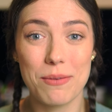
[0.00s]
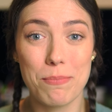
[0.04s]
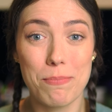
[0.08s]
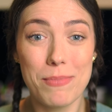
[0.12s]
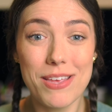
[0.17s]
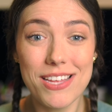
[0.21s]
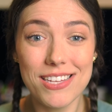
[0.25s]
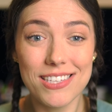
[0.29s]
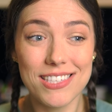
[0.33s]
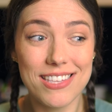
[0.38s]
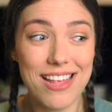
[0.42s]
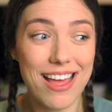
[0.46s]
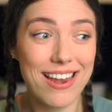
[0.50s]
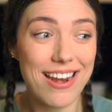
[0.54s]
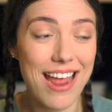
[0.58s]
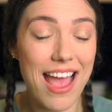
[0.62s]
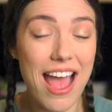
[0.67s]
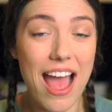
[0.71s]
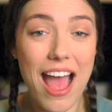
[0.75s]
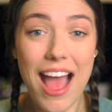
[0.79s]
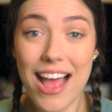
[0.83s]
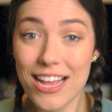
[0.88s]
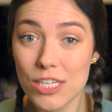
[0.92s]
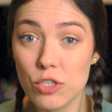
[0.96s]
means that
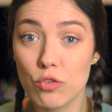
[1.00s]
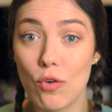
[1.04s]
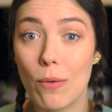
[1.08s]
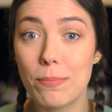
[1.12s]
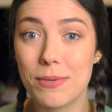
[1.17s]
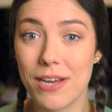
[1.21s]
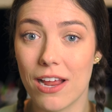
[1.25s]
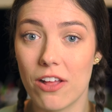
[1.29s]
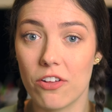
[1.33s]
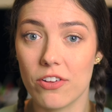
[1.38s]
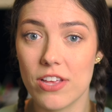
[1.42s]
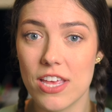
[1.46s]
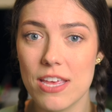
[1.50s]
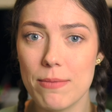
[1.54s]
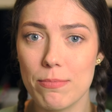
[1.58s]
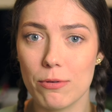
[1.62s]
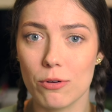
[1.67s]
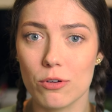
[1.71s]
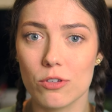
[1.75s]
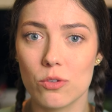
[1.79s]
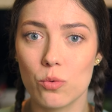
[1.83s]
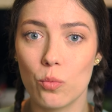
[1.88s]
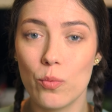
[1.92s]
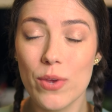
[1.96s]
as reptile
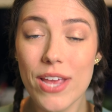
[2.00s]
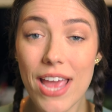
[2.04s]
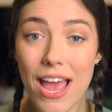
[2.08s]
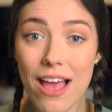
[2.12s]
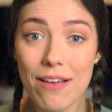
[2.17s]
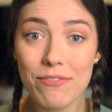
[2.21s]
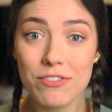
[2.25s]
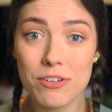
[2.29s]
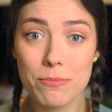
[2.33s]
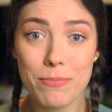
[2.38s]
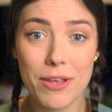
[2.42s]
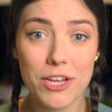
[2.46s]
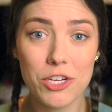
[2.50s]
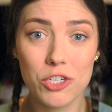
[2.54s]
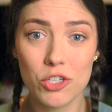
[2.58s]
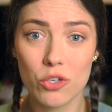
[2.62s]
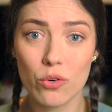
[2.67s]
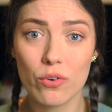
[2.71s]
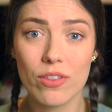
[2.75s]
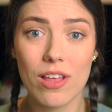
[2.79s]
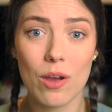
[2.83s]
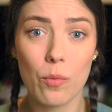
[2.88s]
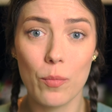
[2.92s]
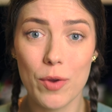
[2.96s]
keepers, we have to make
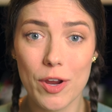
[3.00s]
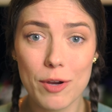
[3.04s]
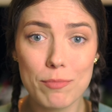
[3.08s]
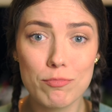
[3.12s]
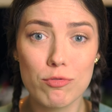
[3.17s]
sure that we're